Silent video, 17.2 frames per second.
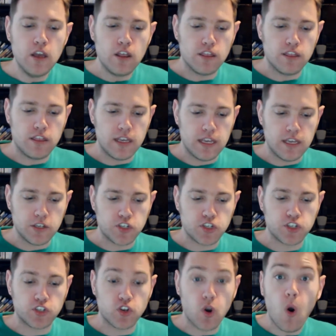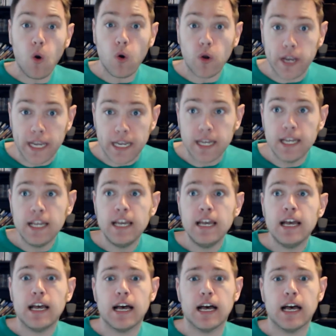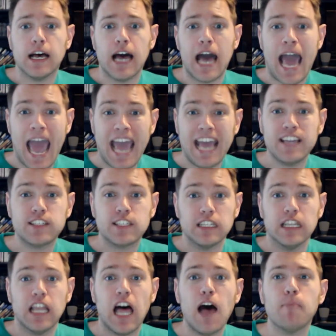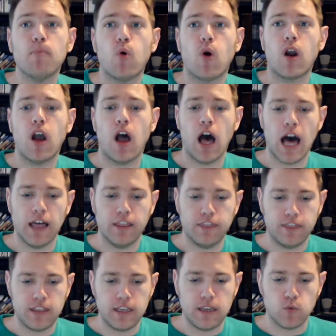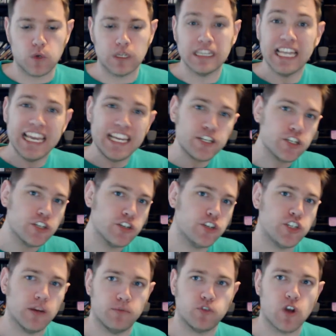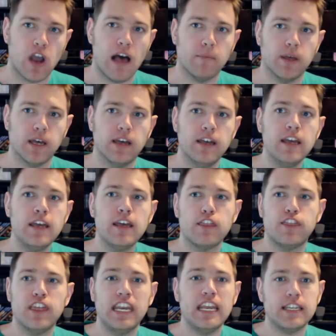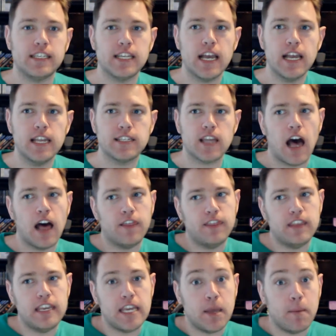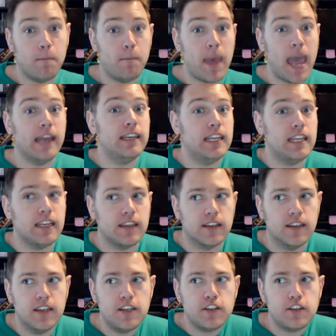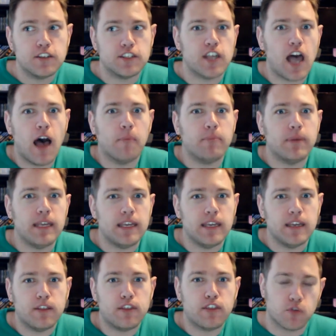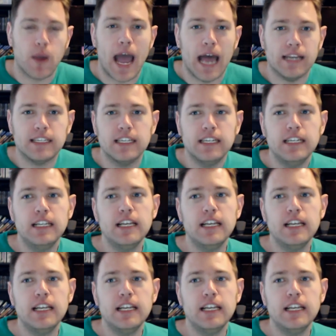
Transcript: the story hangs a lot more on the relationship drama than it does on the impending zombie threat.